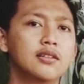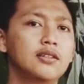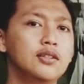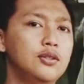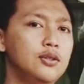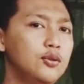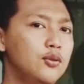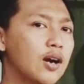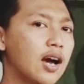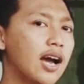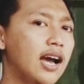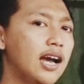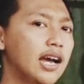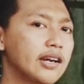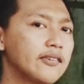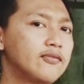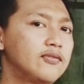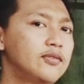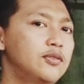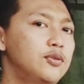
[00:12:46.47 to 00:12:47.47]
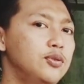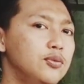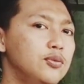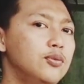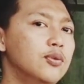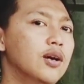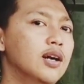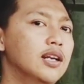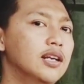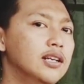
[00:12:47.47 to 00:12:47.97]
You have
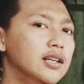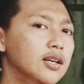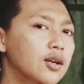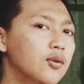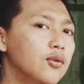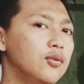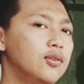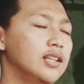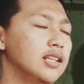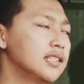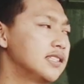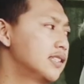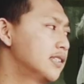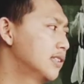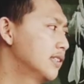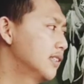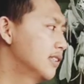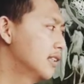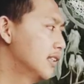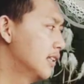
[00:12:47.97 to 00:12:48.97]
to know this.